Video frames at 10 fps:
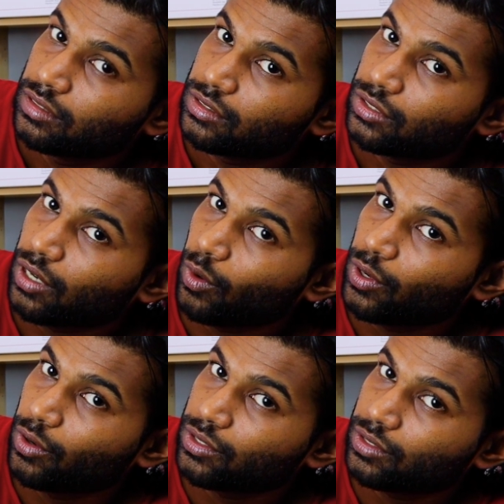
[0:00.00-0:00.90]
So now
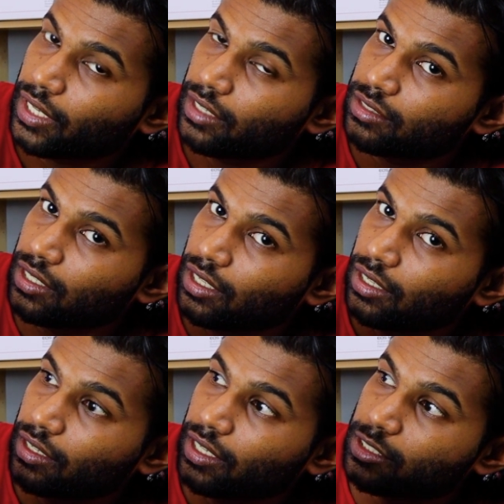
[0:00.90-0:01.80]
you can see
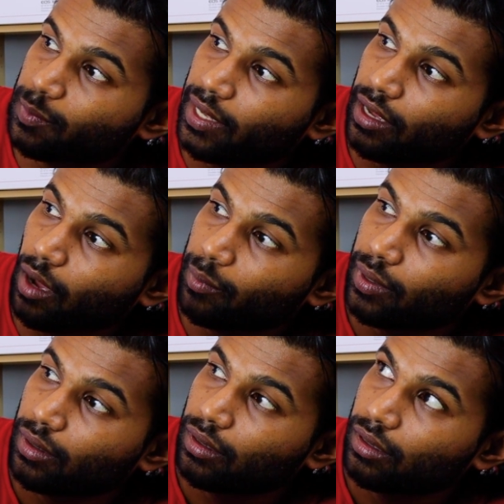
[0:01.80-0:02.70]
it's picking up.
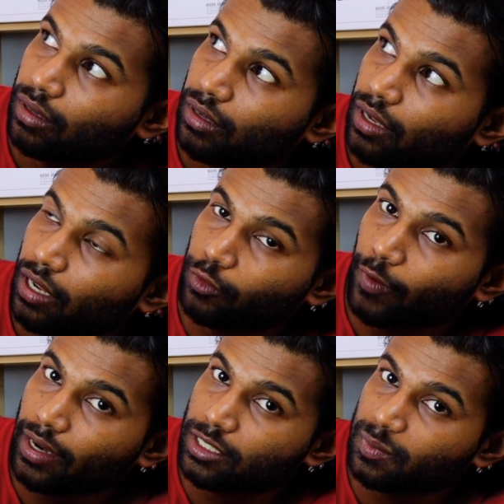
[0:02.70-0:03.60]
The
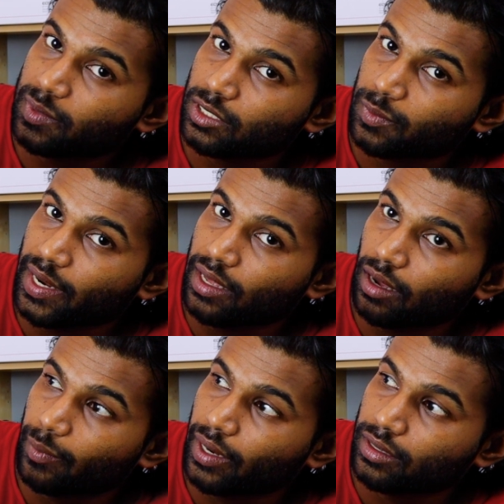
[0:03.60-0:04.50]
fan is speeding
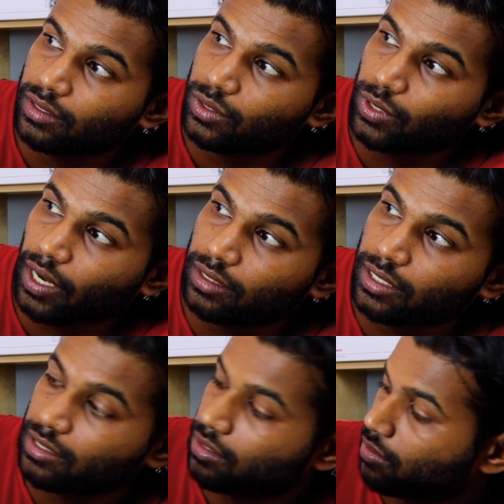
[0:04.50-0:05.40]
up and to tackle
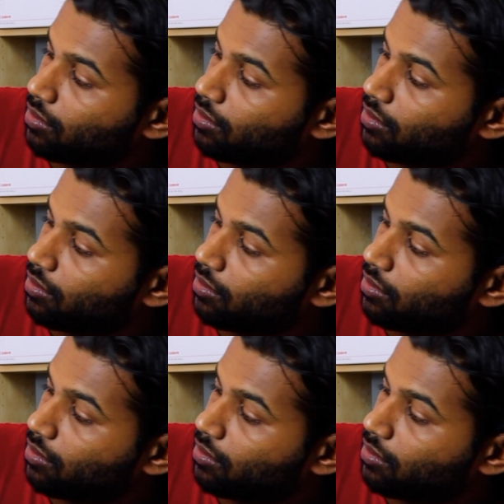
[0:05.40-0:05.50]
this.